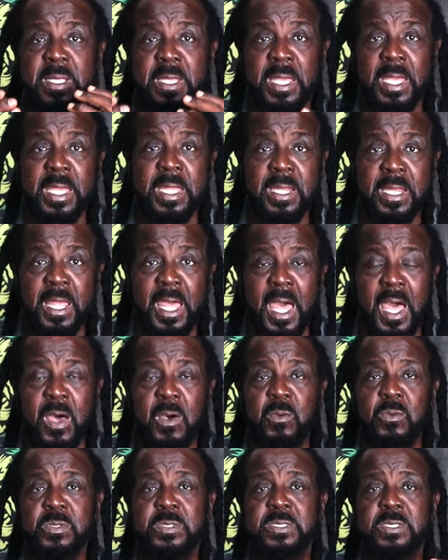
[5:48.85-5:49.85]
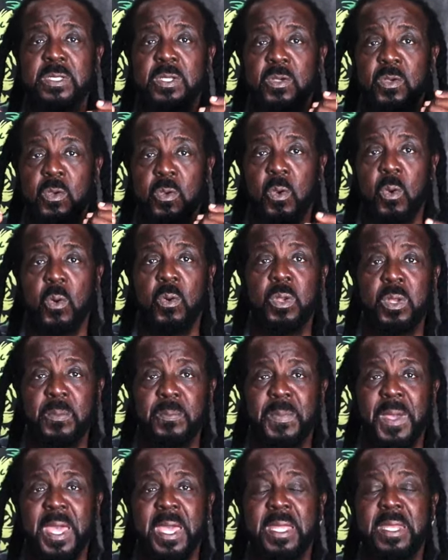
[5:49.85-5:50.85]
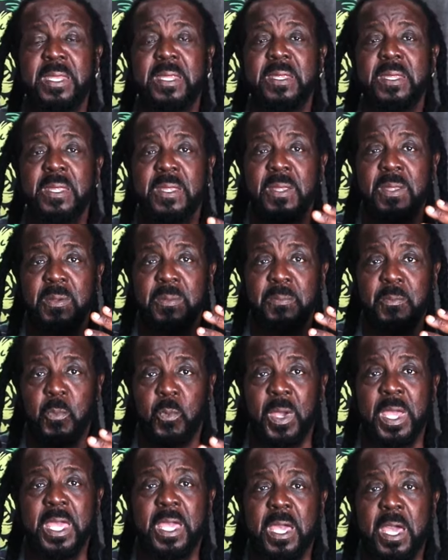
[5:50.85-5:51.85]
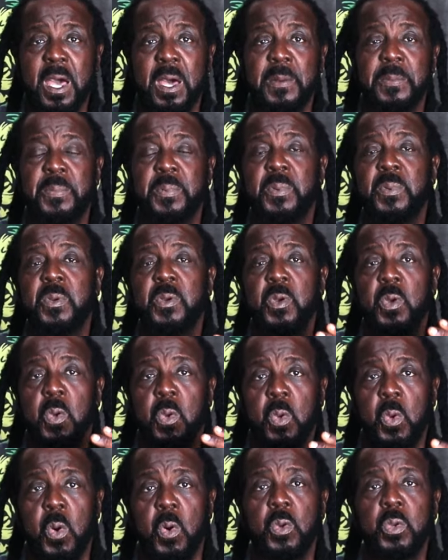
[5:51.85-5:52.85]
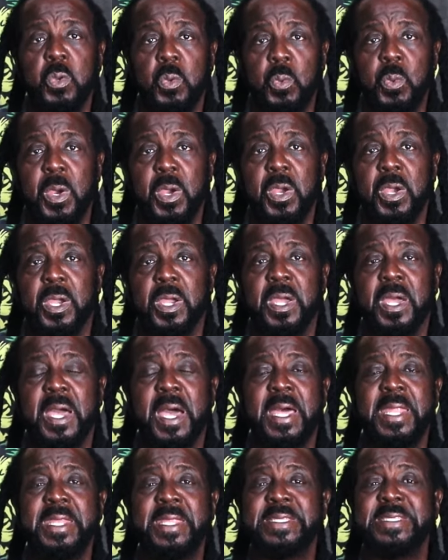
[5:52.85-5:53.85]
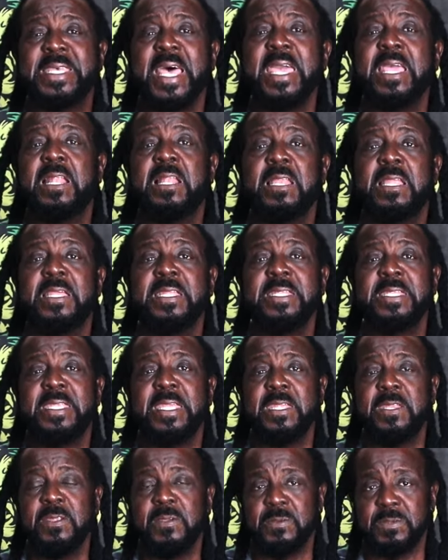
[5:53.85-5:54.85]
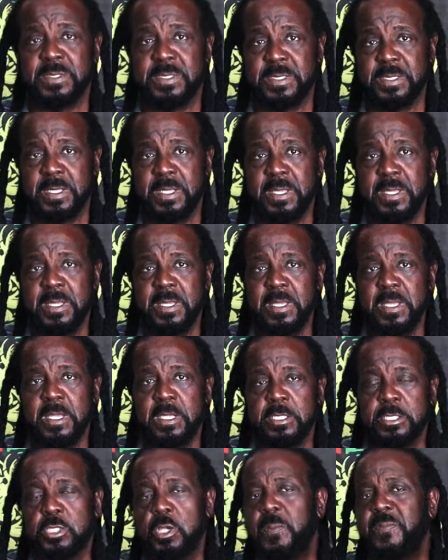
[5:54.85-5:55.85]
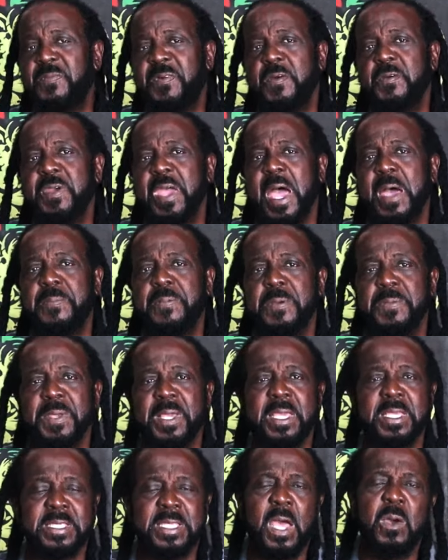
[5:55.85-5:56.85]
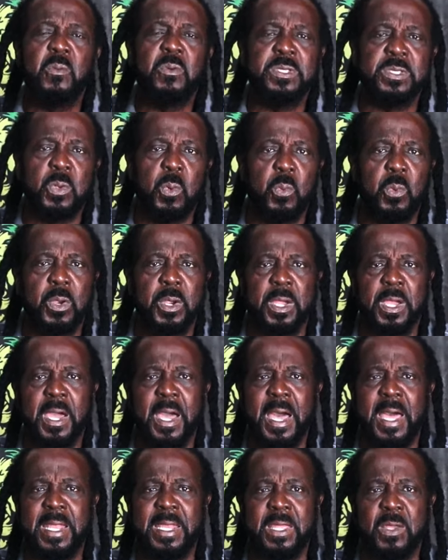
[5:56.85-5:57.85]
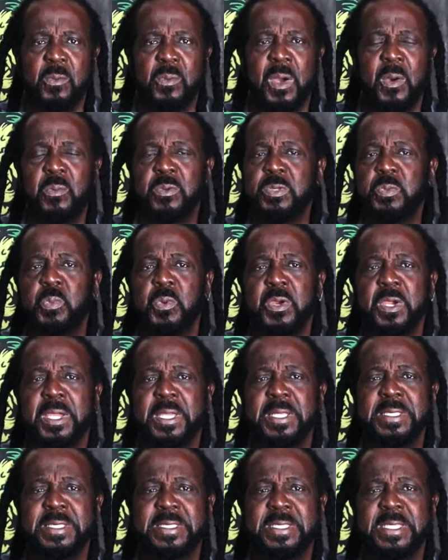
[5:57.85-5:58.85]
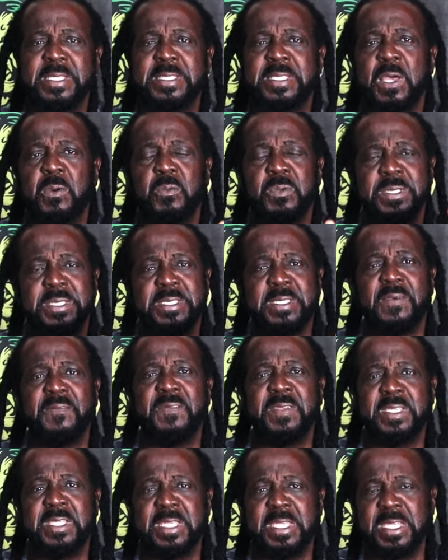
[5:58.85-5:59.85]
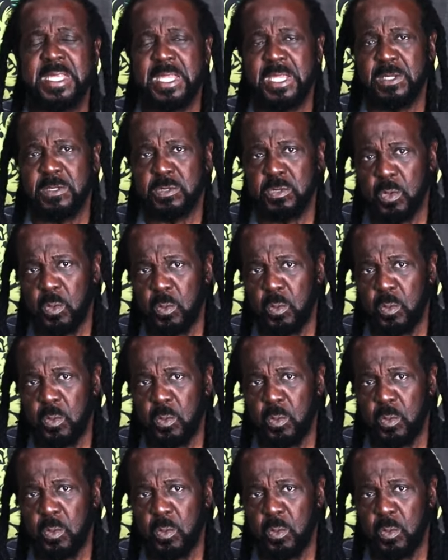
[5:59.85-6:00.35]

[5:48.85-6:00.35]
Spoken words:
in the house, go to bed, wake up, go to work, and the cycle continues. So I'm very happy because I was a workaholic. I was working since I was 17 years